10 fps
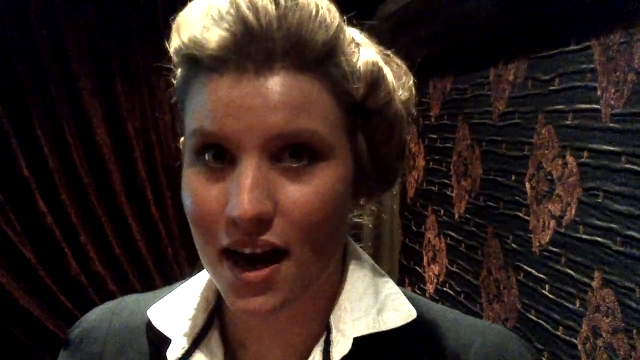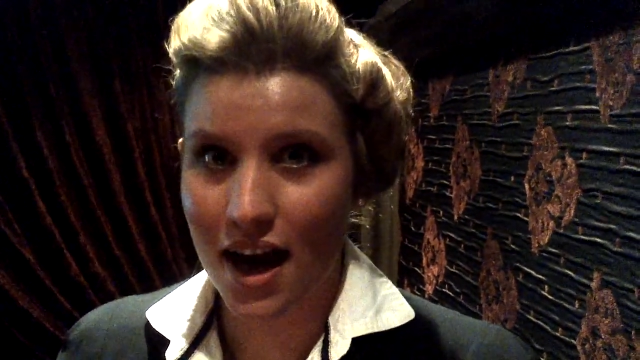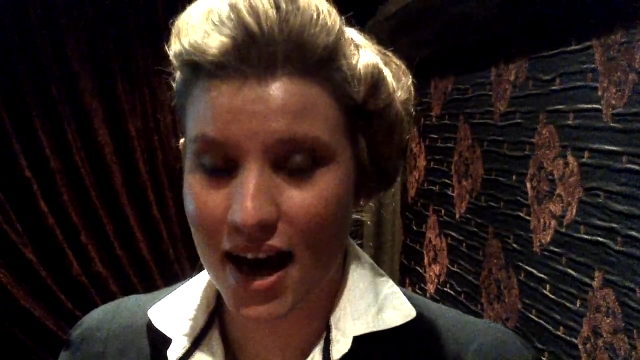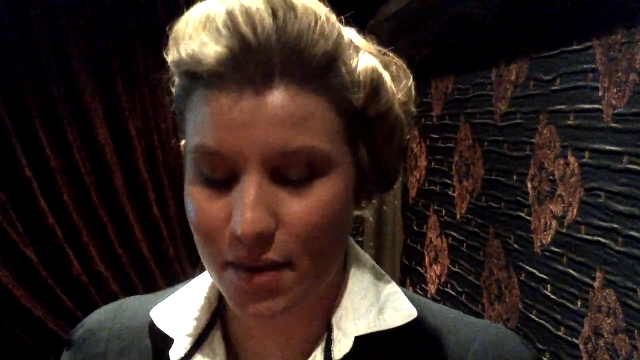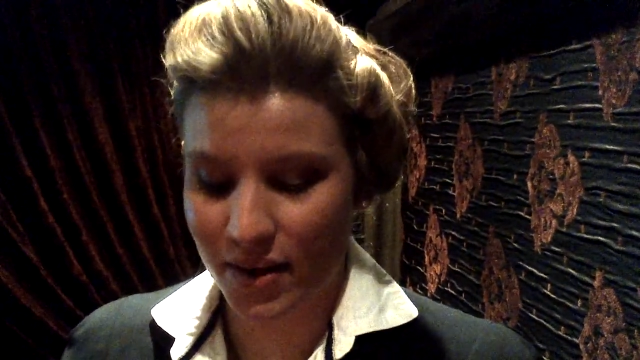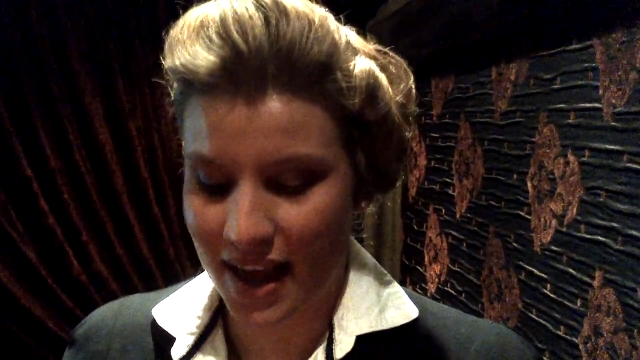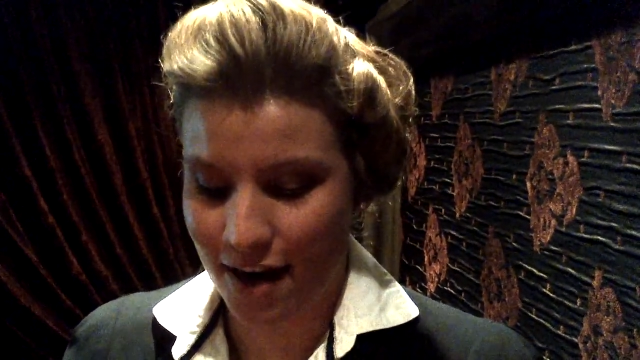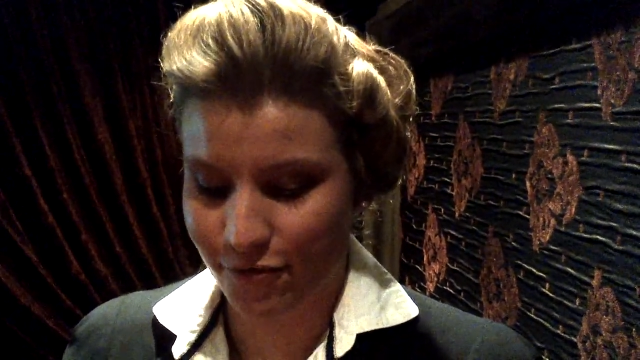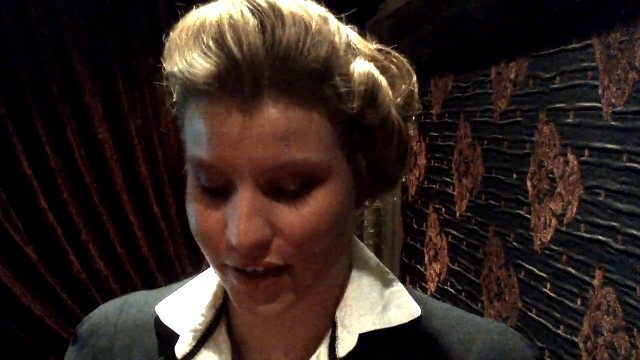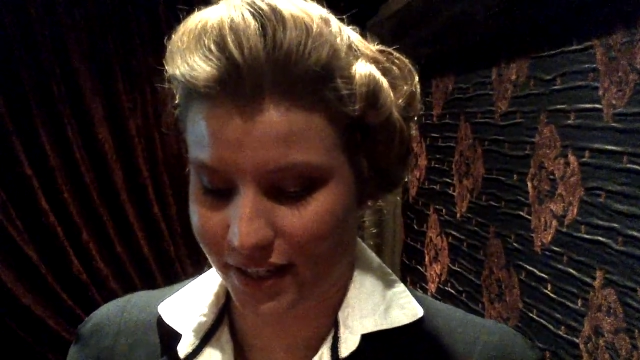I am an
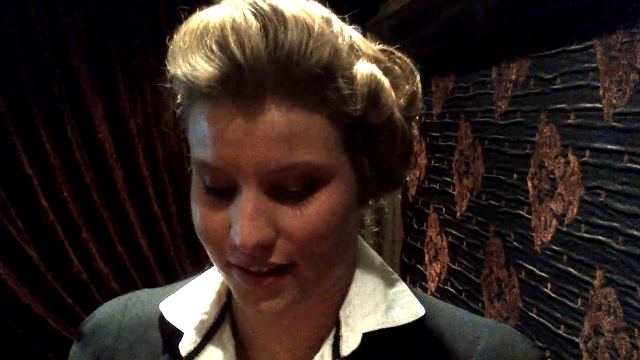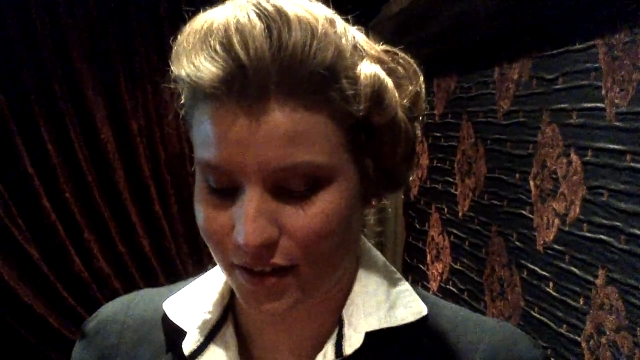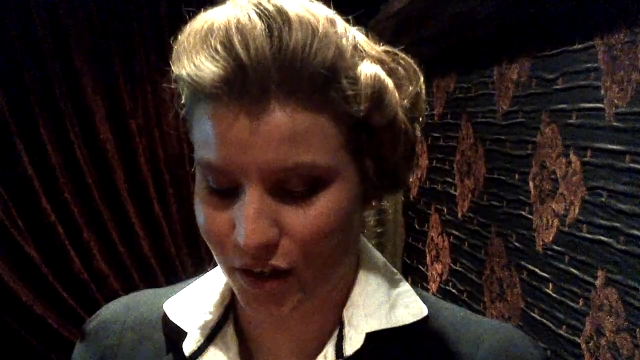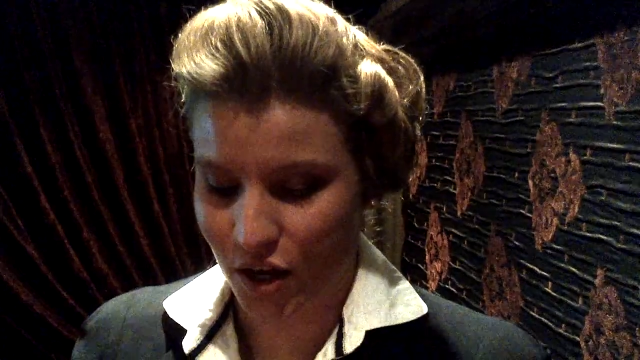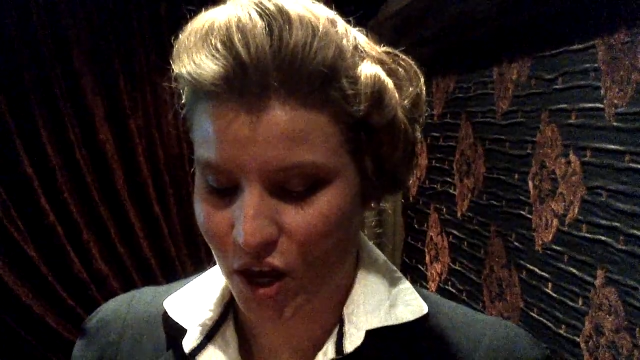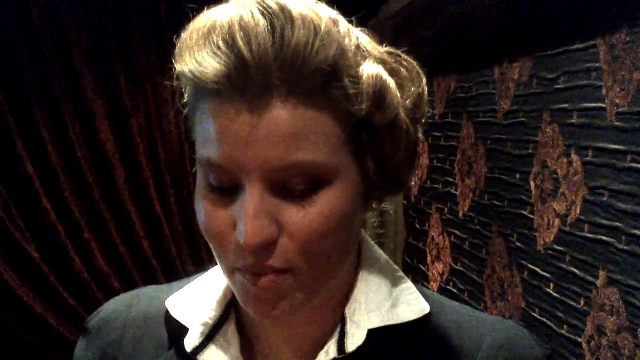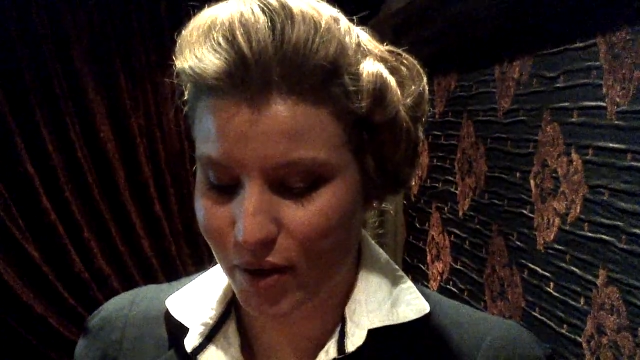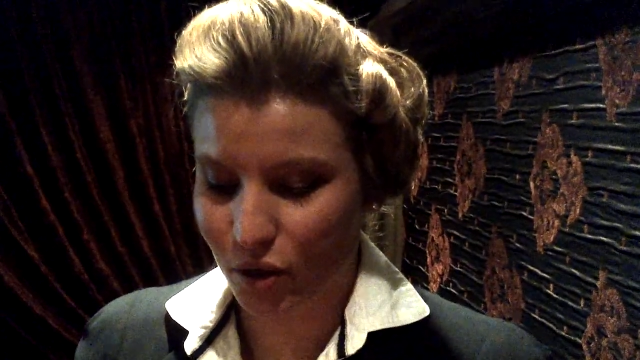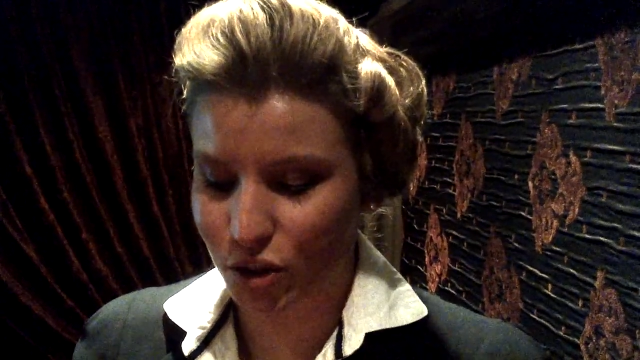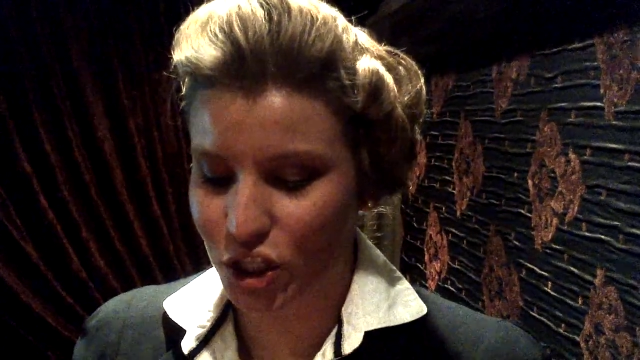African
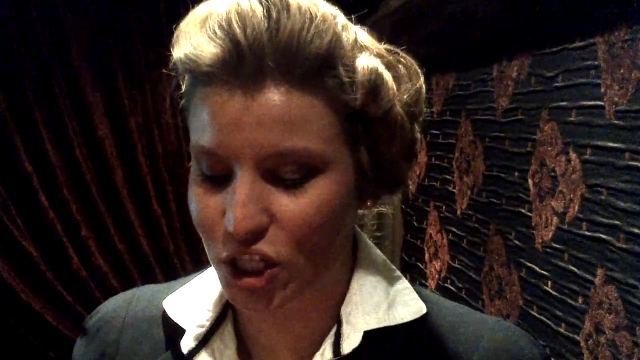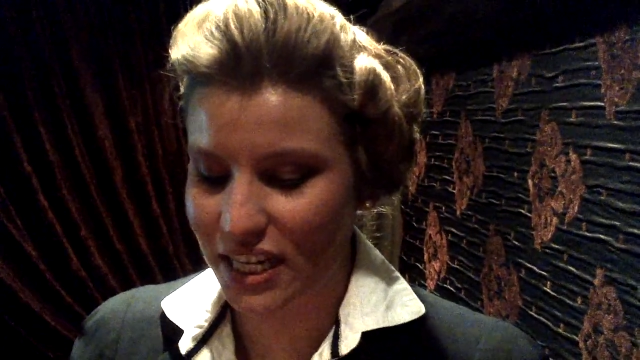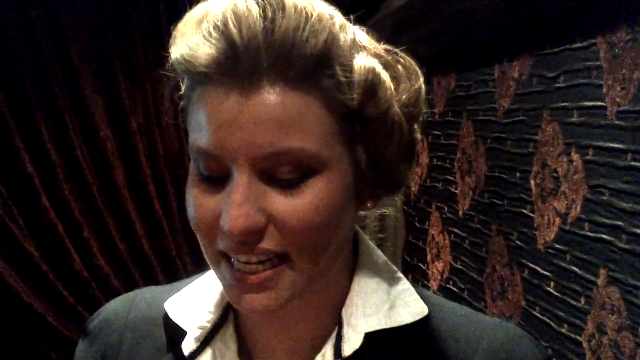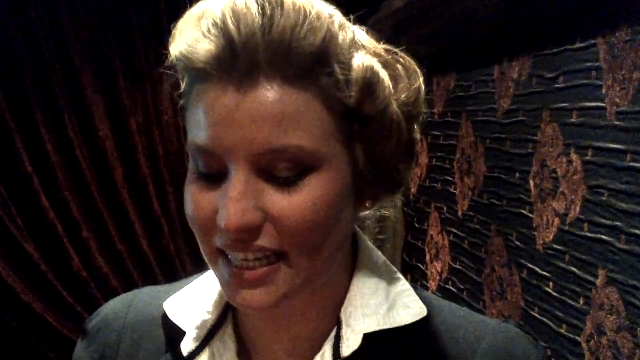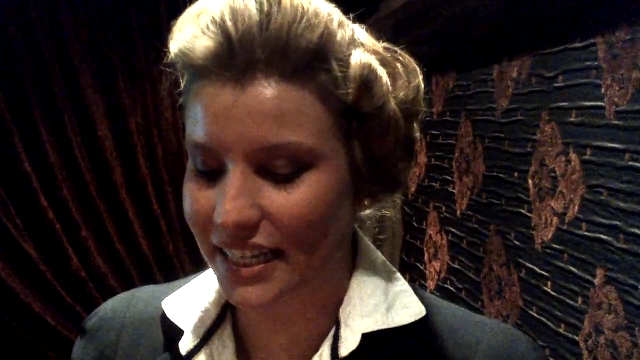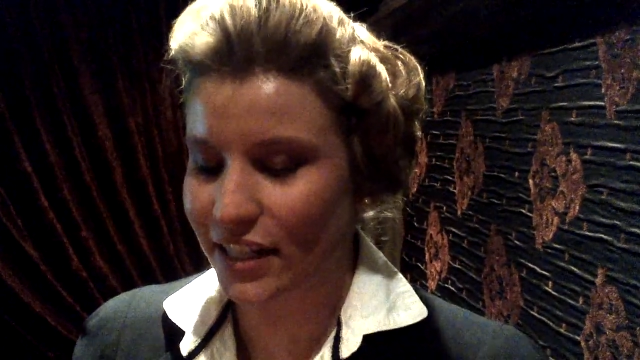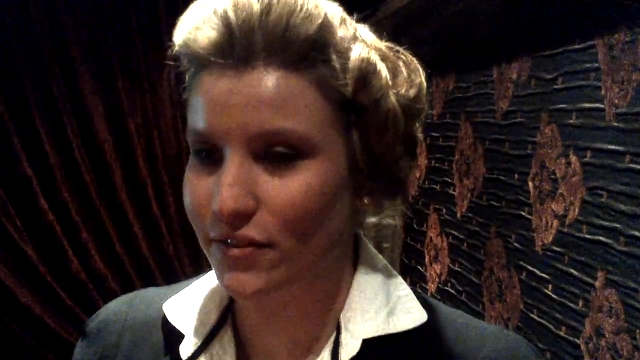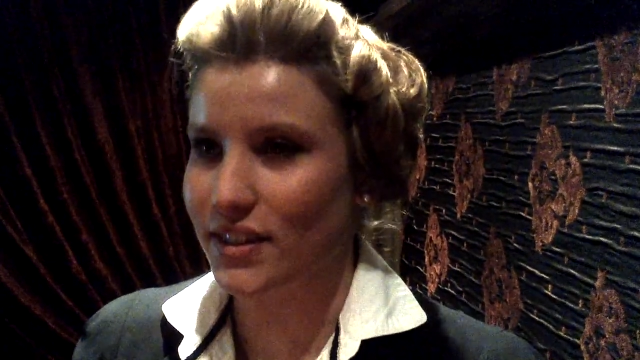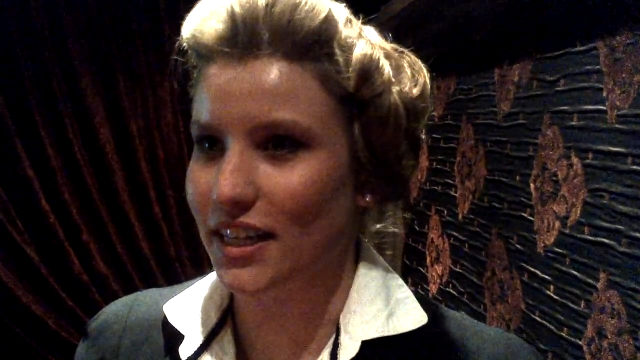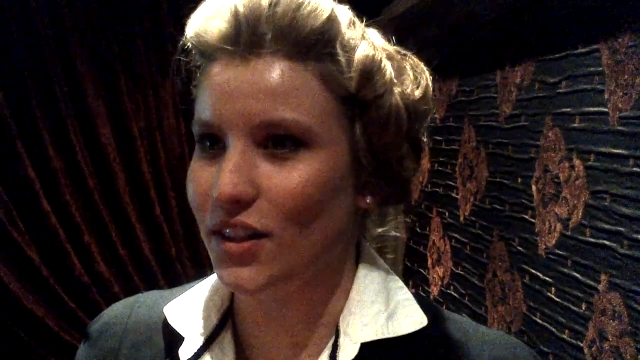because she
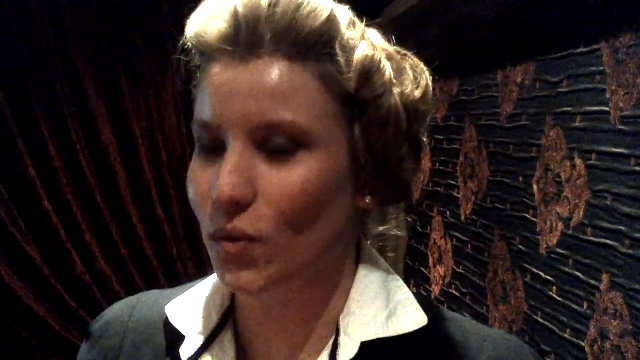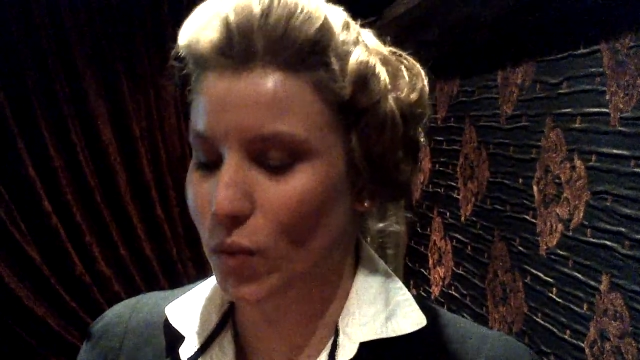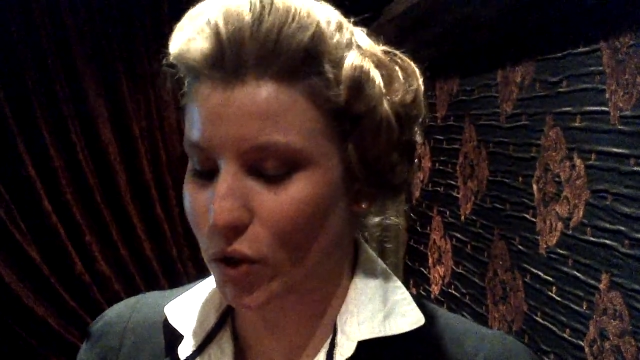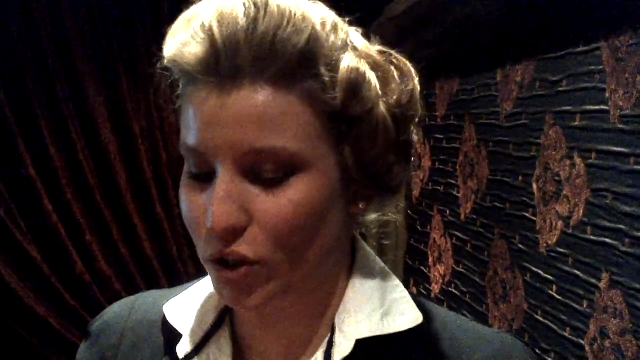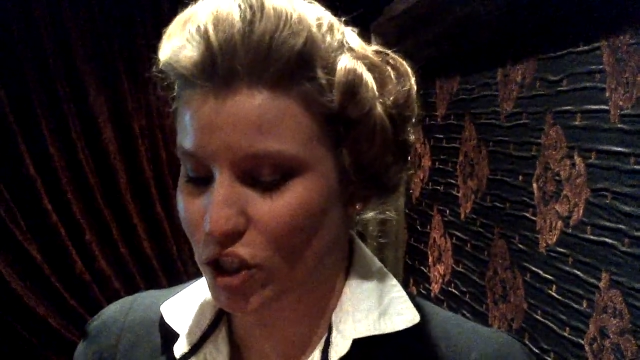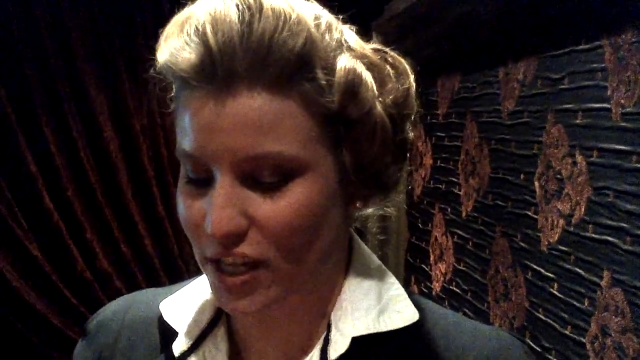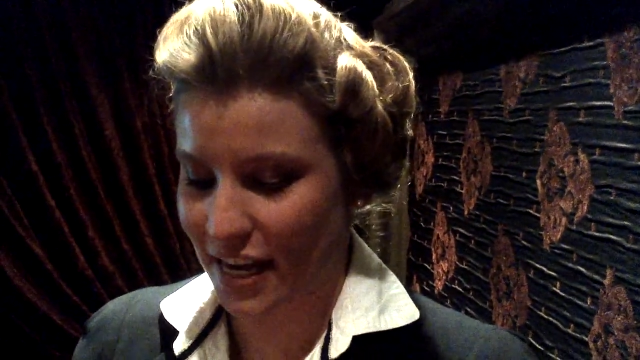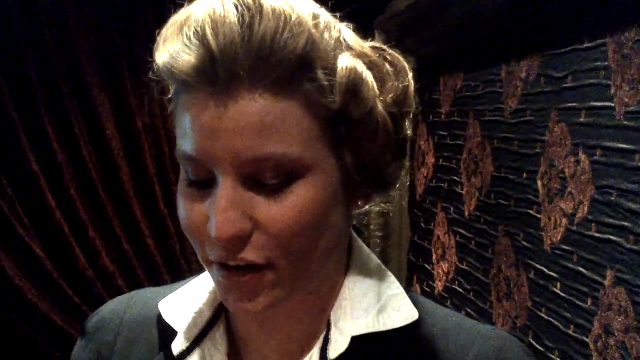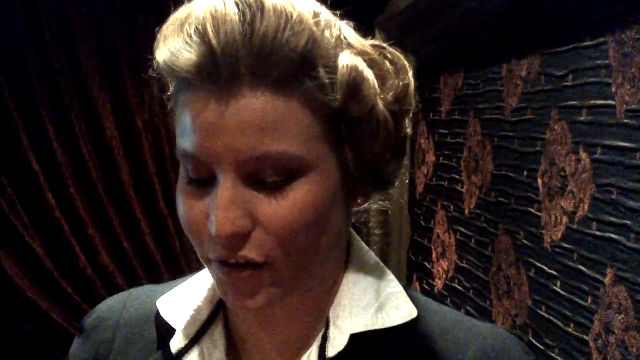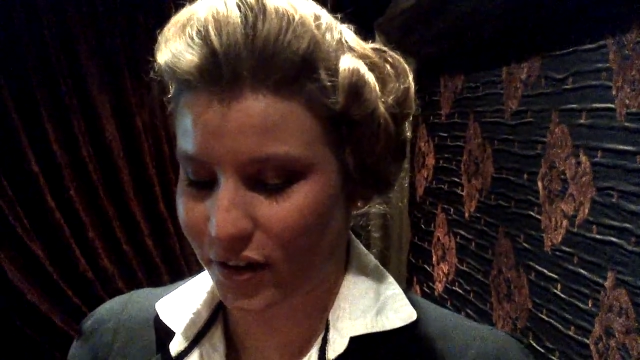lives in the world's
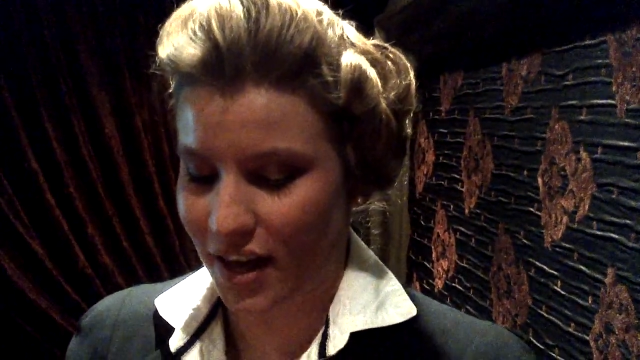shadow